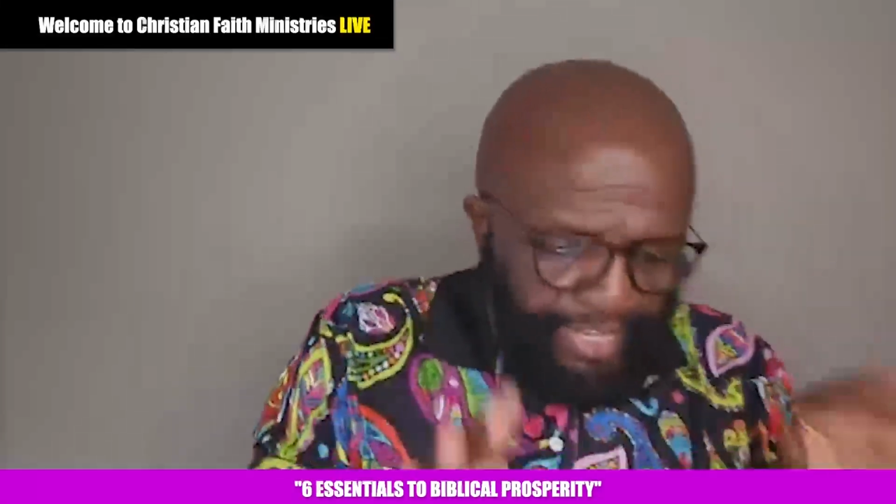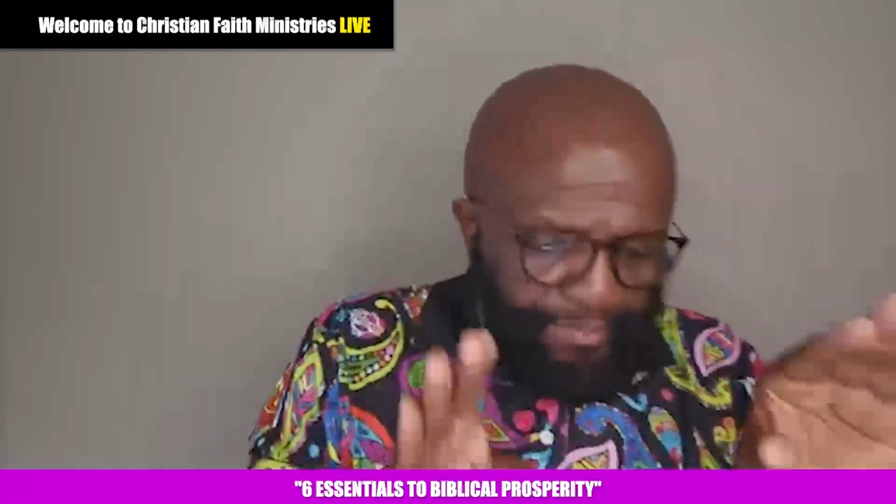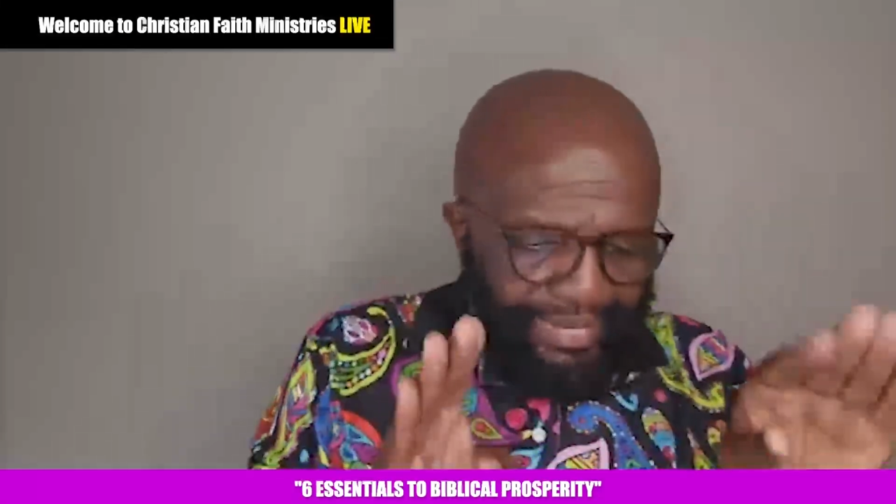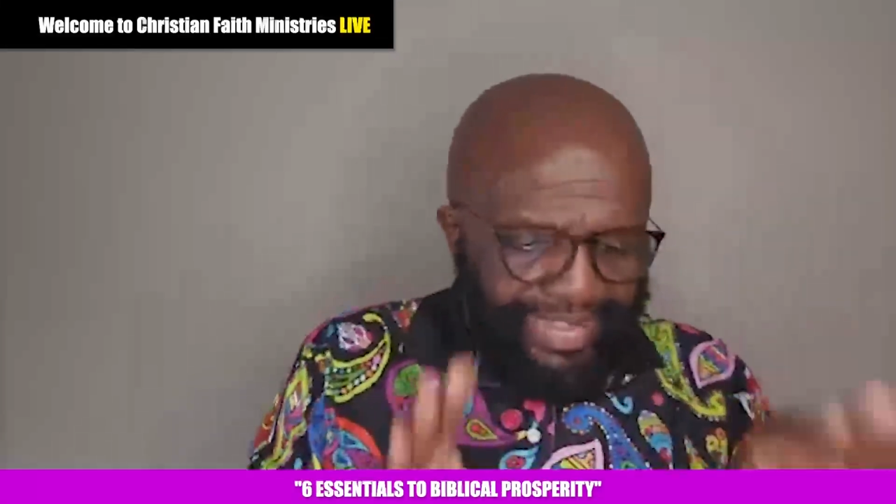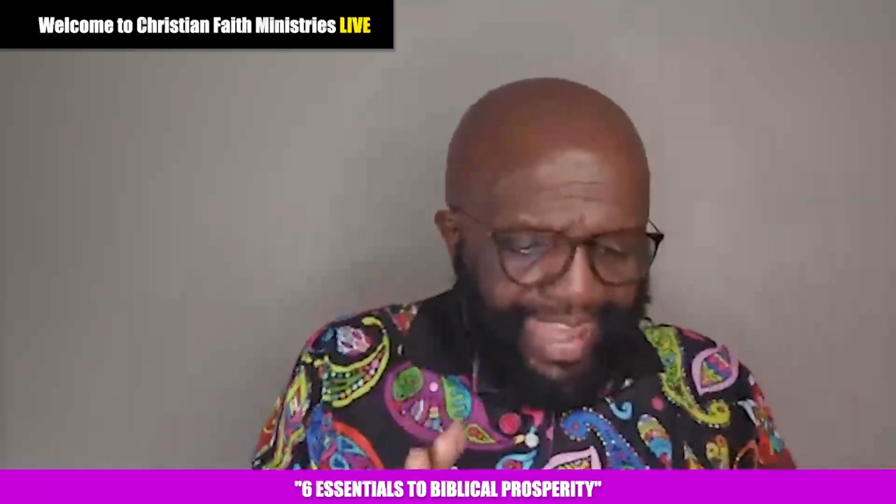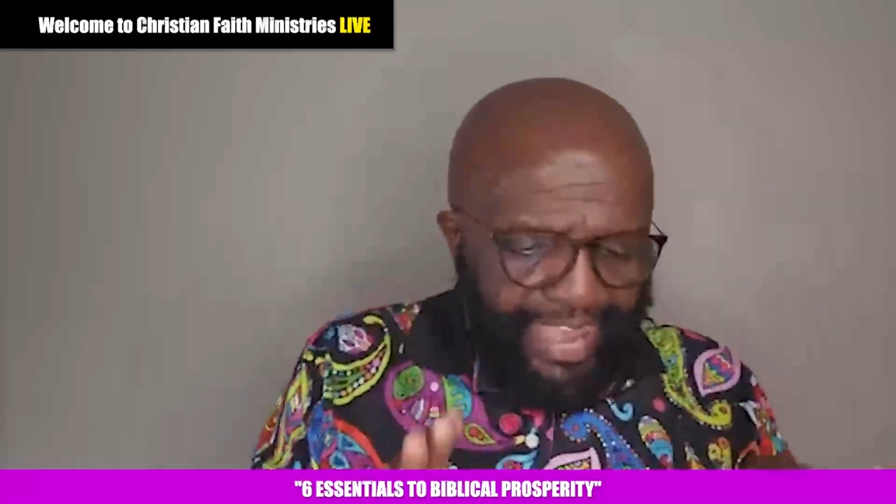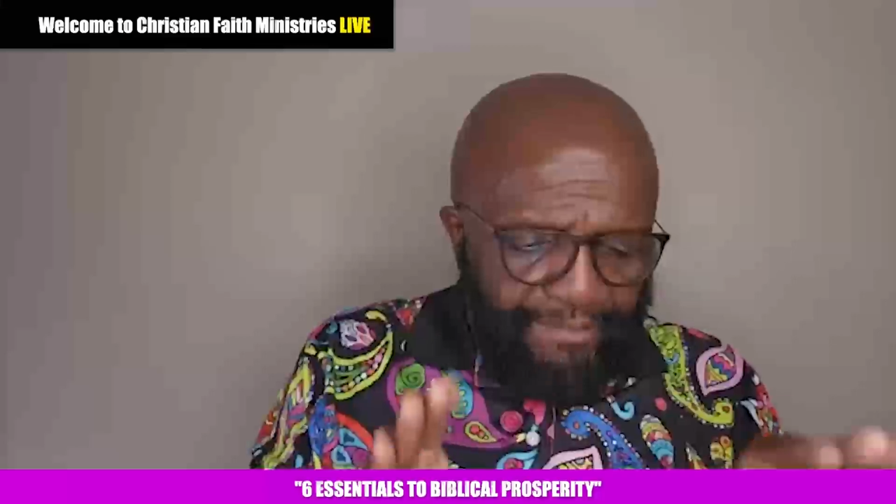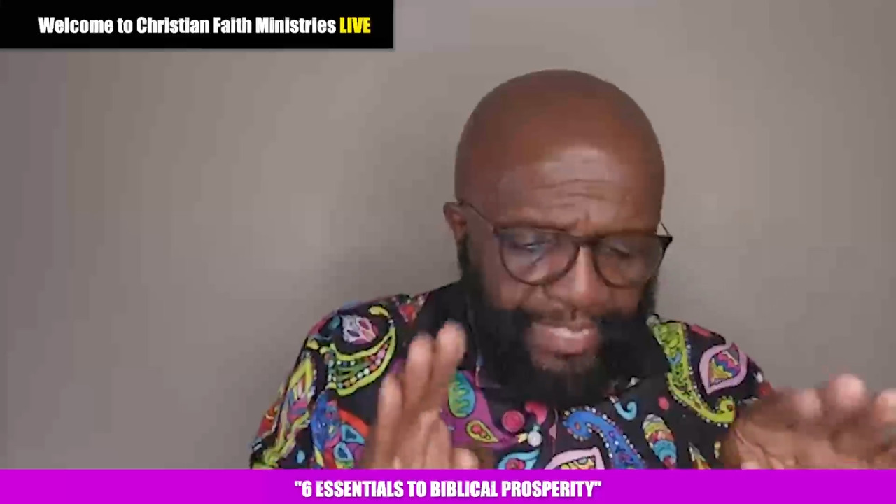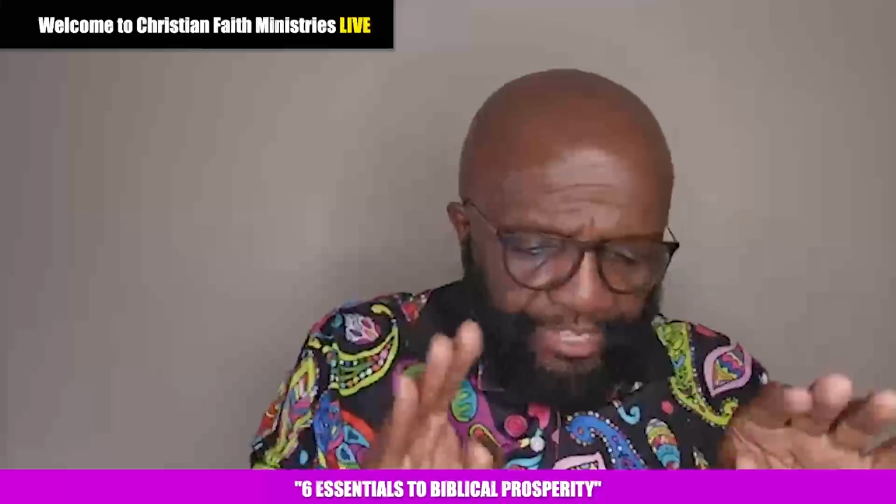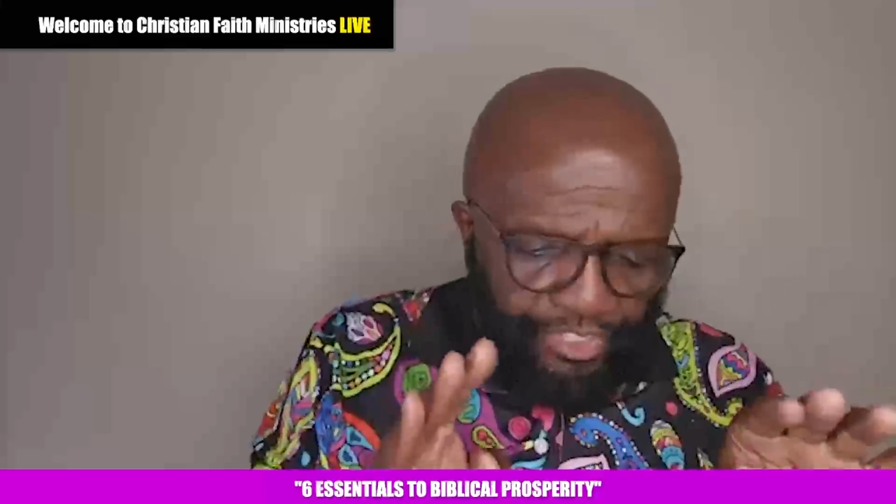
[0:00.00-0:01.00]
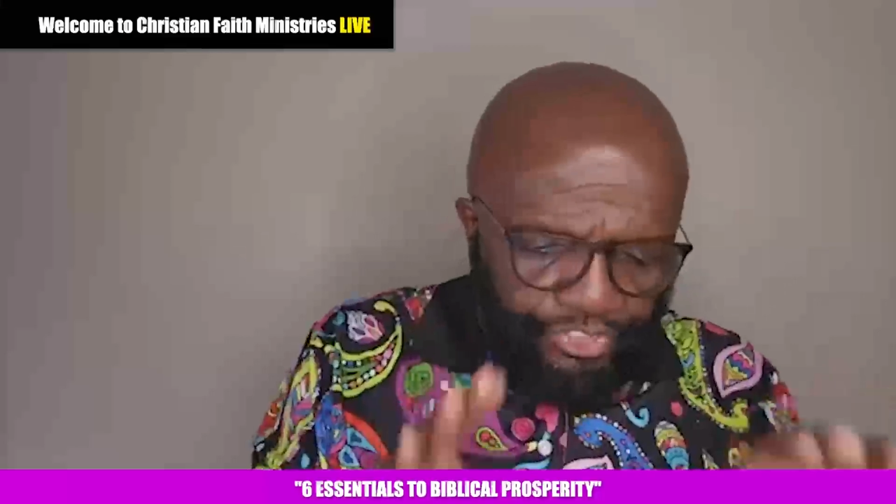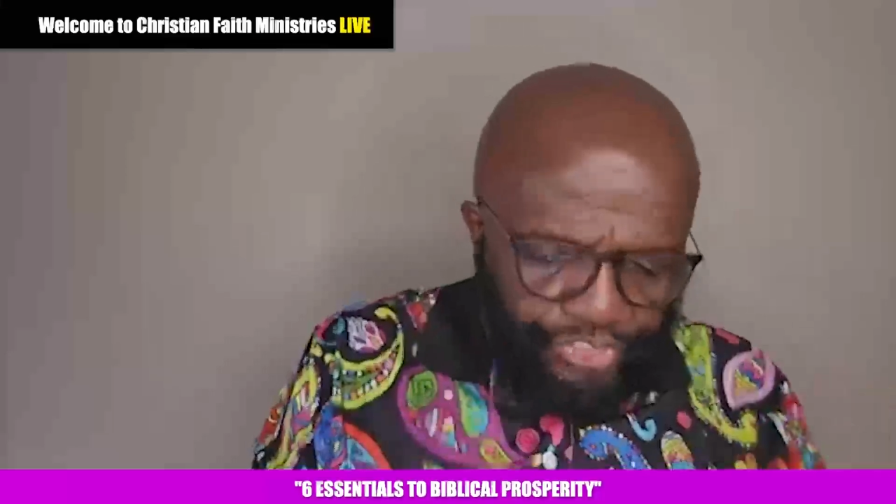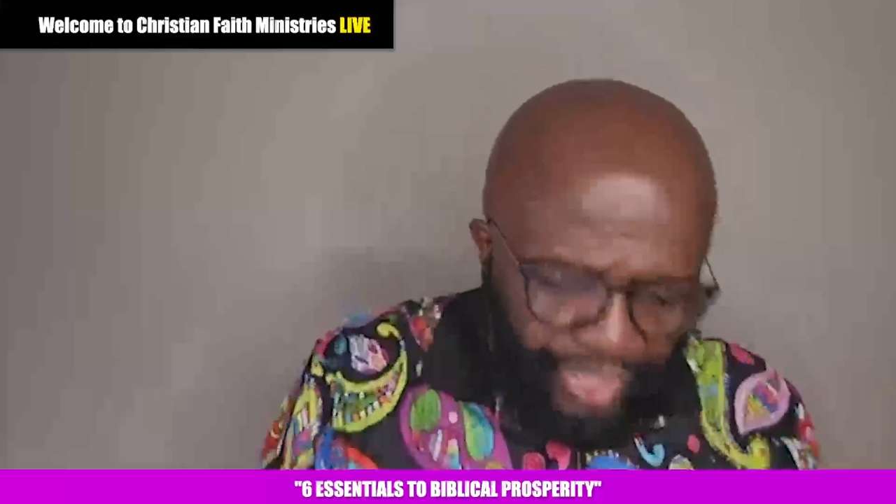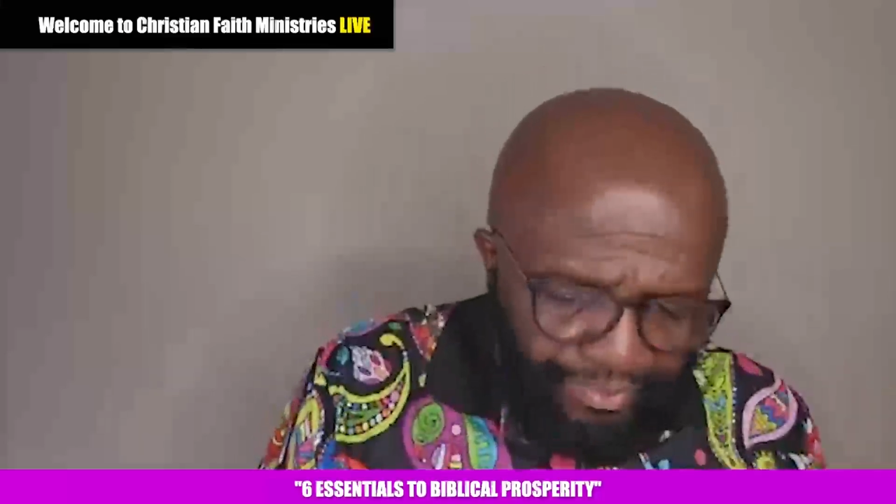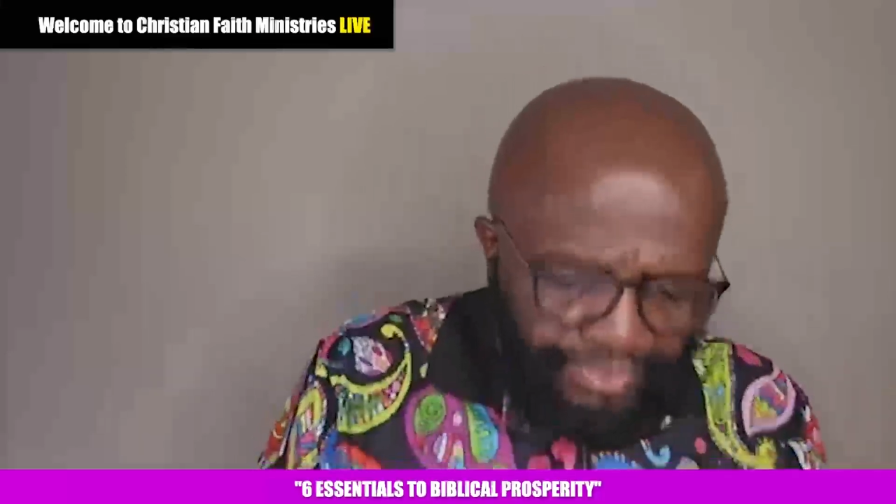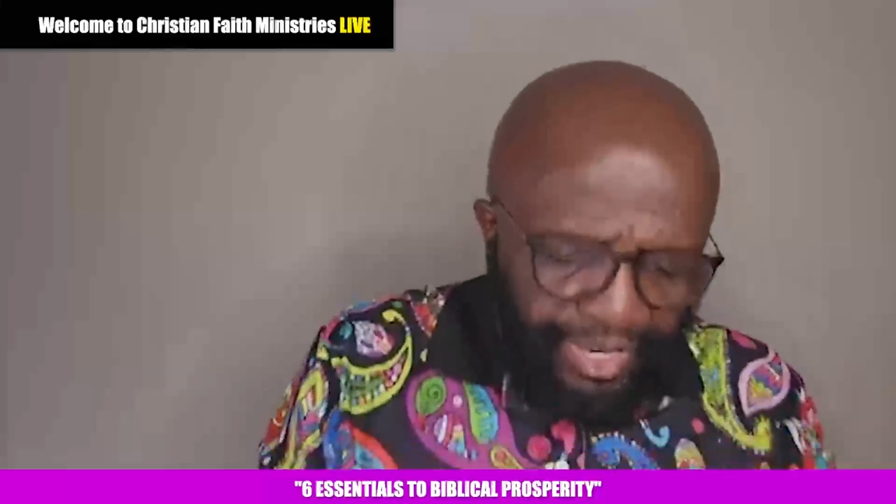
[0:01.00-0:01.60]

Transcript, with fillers: that he began in the service